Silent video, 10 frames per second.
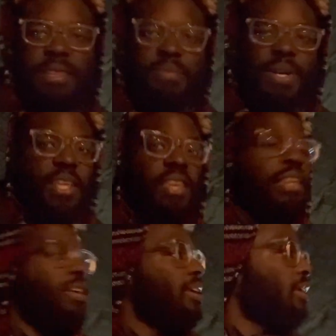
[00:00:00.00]
money.
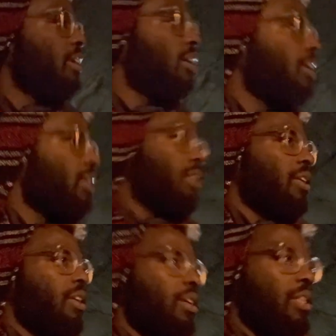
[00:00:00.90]

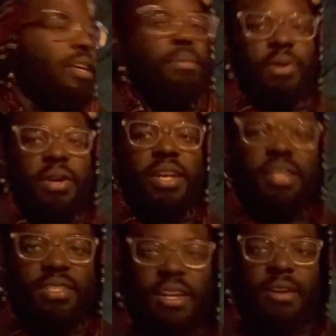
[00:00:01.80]
Like, I'm great.
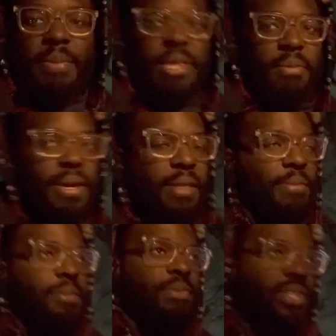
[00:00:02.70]
It's not about the money,
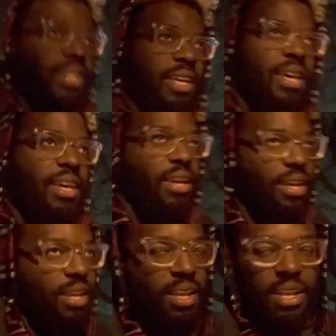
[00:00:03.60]
but I'm just like,
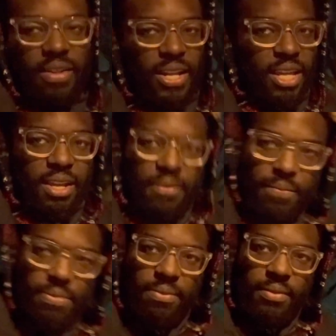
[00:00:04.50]

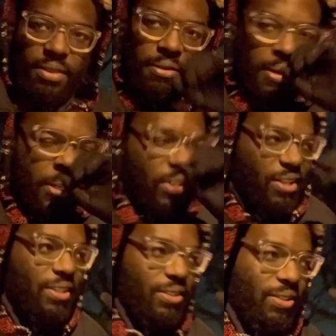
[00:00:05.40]
if you're not
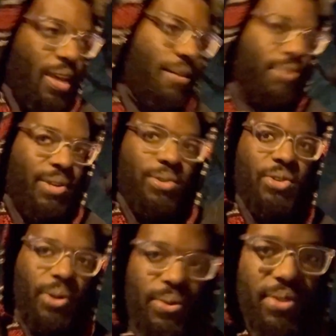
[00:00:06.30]
trying to have huge
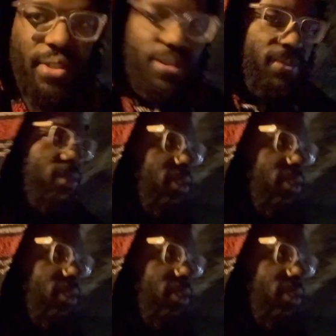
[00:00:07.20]
goals and huge